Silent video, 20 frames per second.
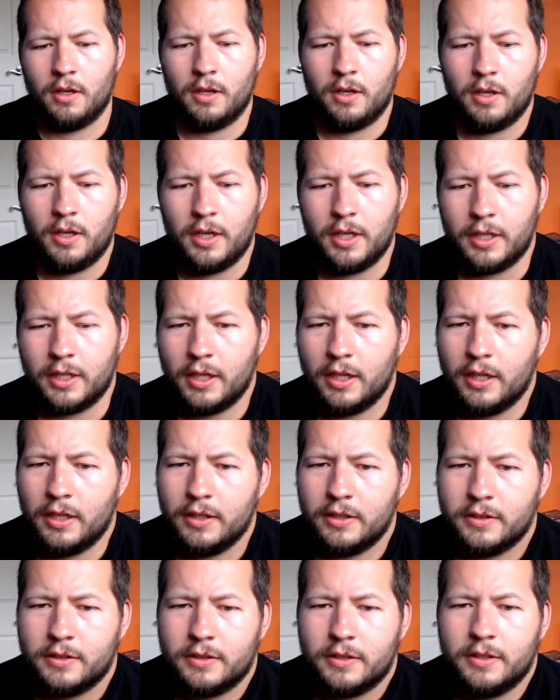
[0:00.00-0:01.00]
Hey
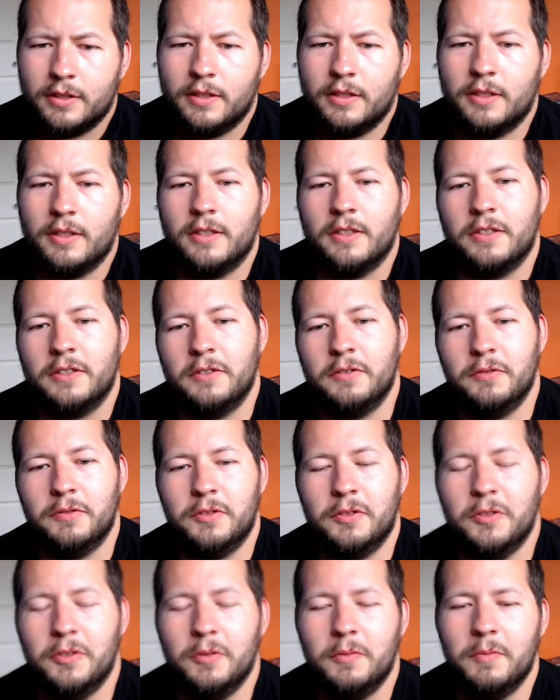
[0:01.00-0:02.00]
guys,
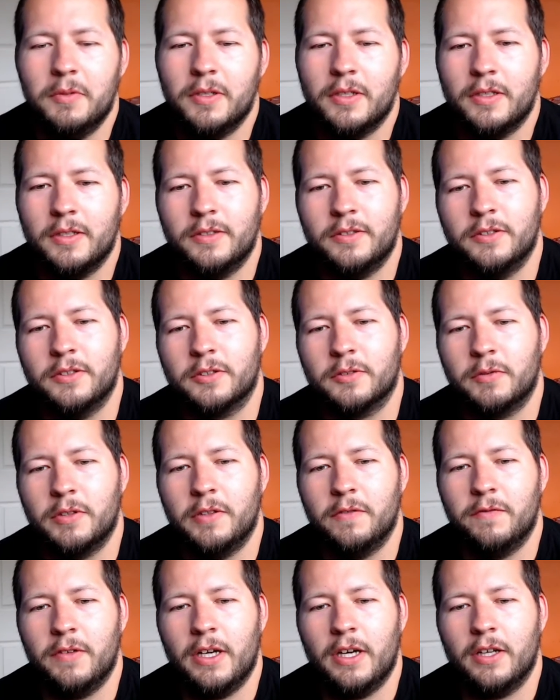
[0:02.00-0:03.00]
YouTube, this is
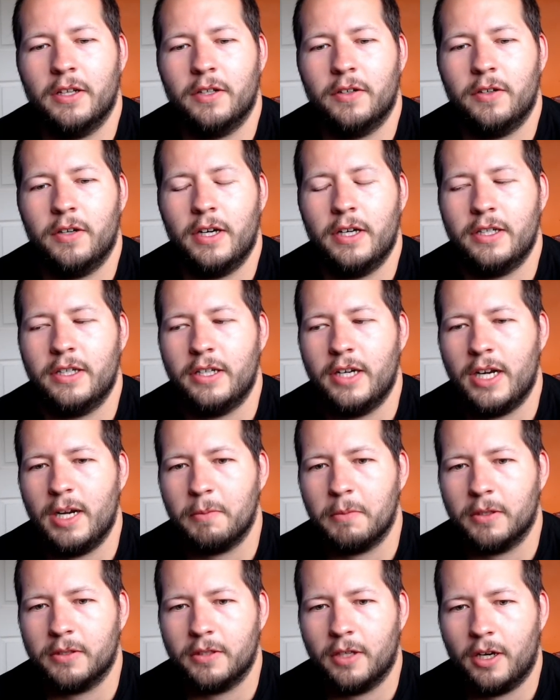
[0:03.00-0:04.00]
Green Valor, and today I'm
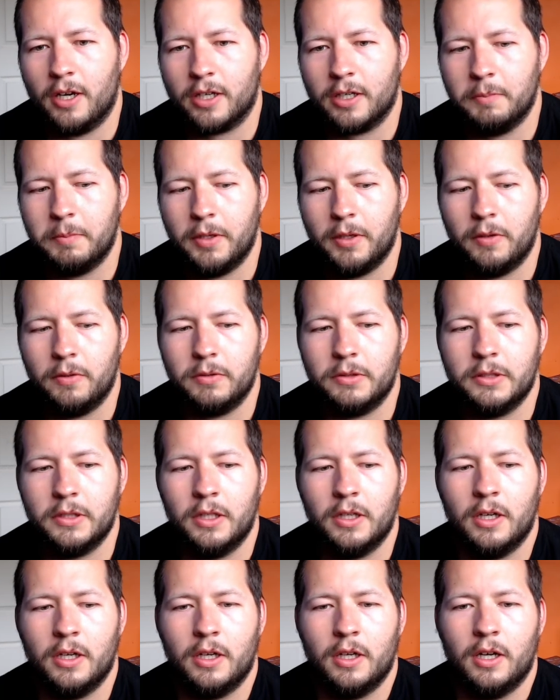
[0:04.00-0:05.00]
going to talk about
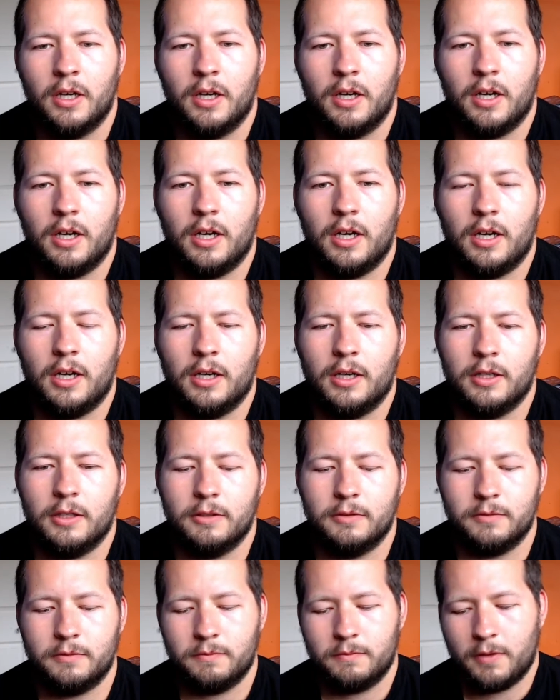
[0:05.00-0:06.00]

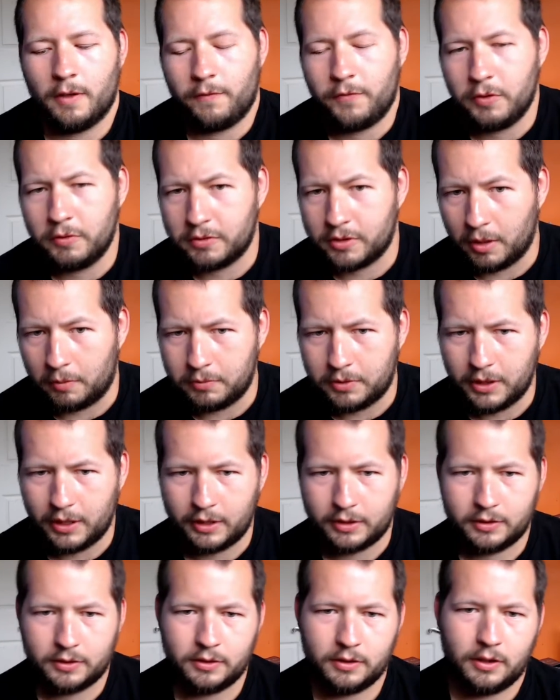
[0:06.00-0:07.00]
a few
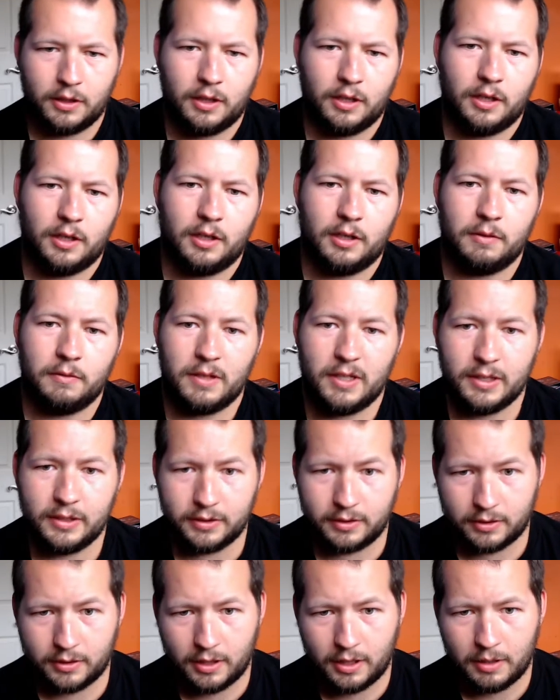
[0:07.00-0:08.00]
subjects,
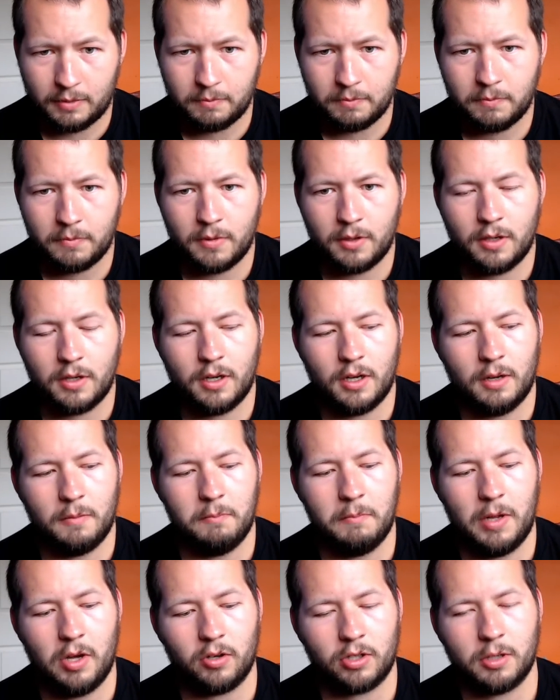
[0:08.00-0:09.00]
Islam,
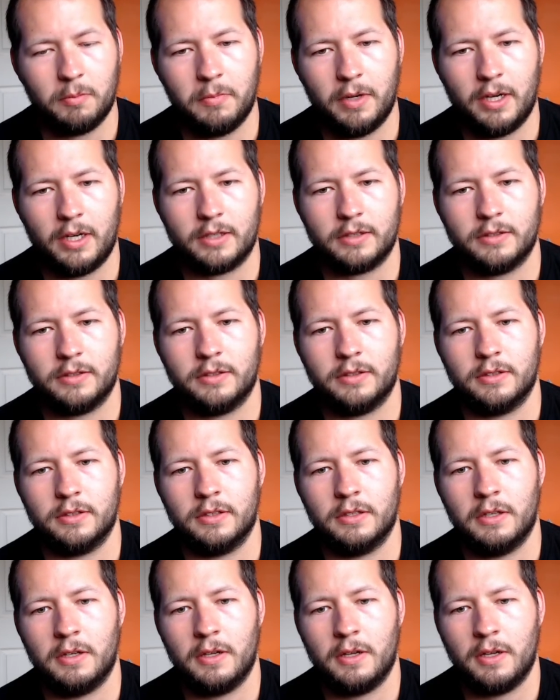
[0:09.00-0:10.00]
Malcolm X,
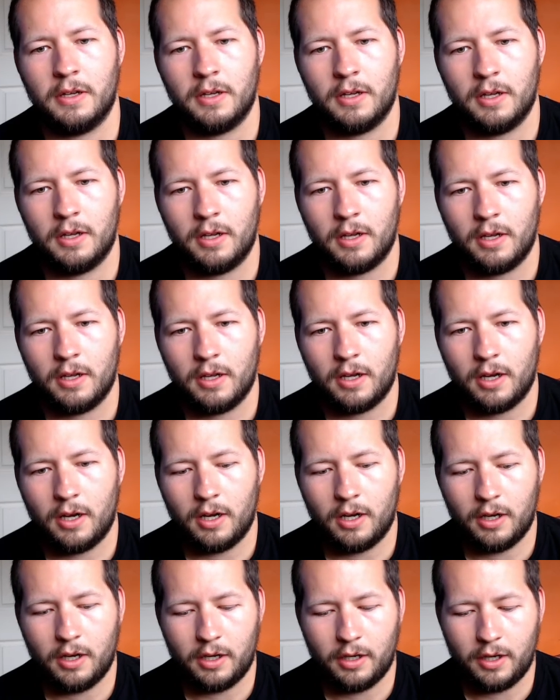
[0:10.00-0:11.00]

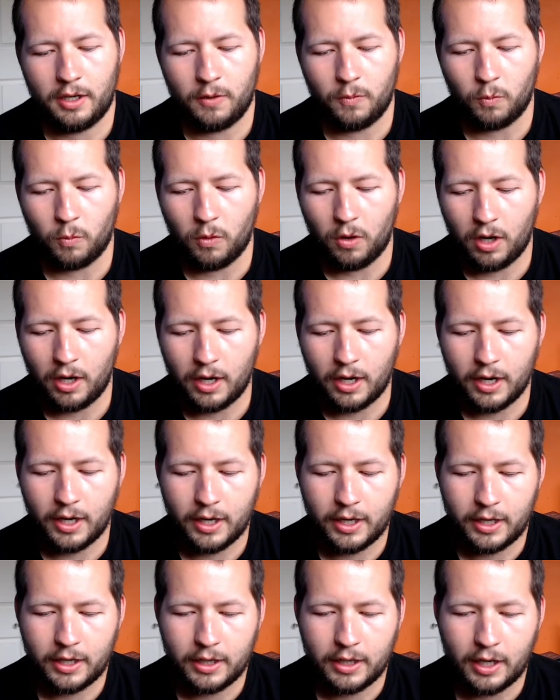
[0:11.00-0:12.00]
and
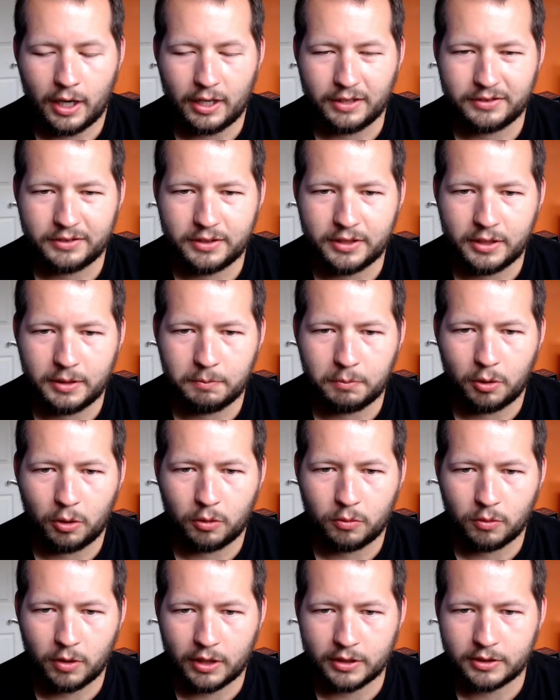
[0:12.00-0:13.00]
why I see
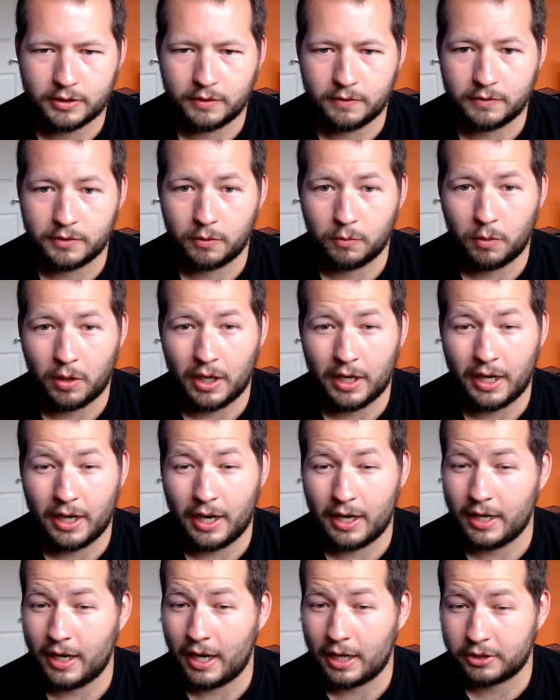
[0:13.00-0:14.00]
progressives and why I
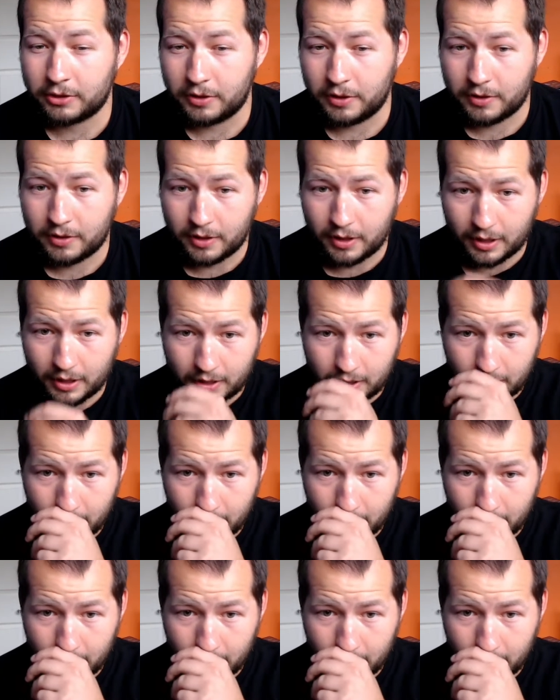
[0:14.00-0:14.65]
actually think